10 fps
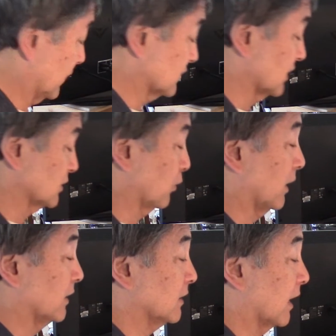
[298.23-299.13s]
there's this
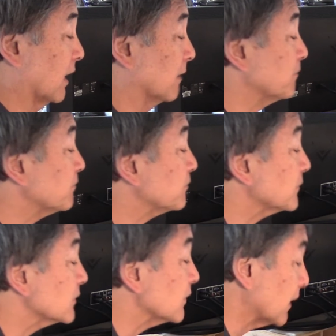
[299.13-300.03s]
one.
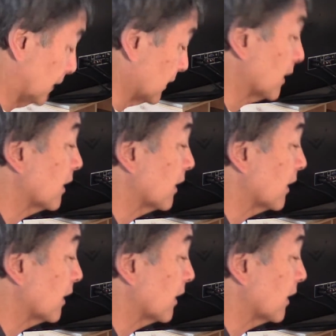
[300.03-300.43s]
Let's see.